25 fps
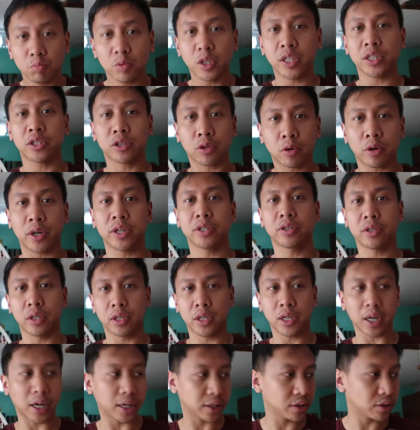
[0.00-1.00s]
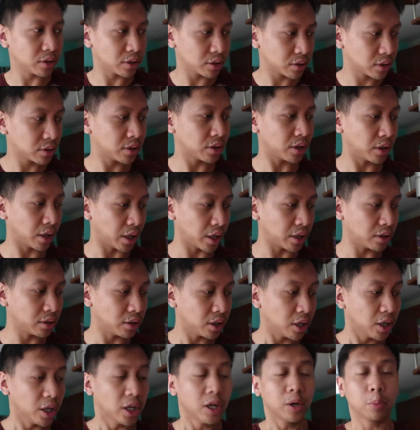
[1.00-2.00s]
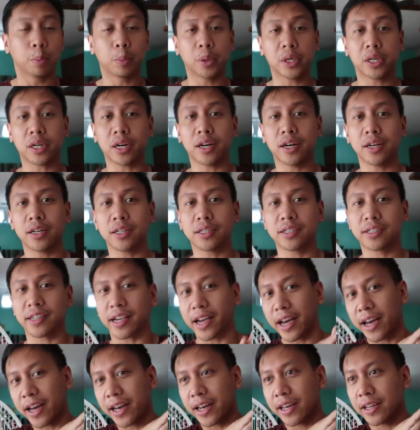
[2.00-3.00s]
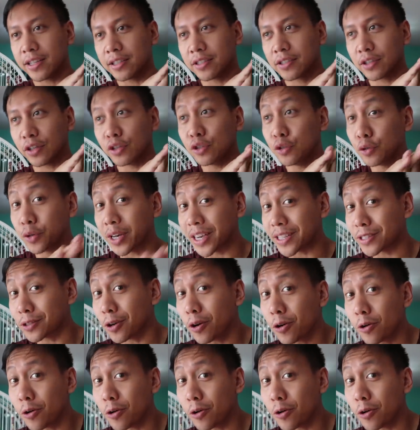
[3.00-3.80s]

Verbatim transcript: it's crazy guys today because as you guys